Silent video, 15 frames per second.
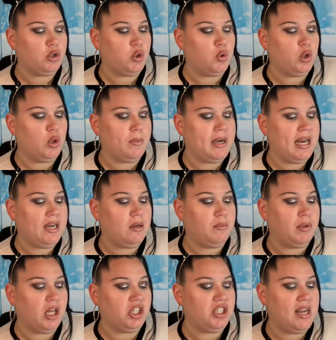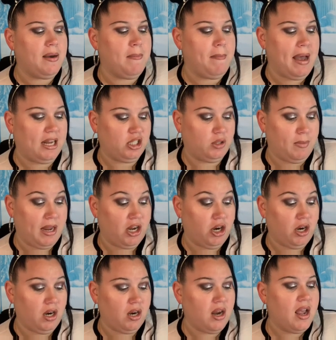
to Illuminating Blush in Matchmaker.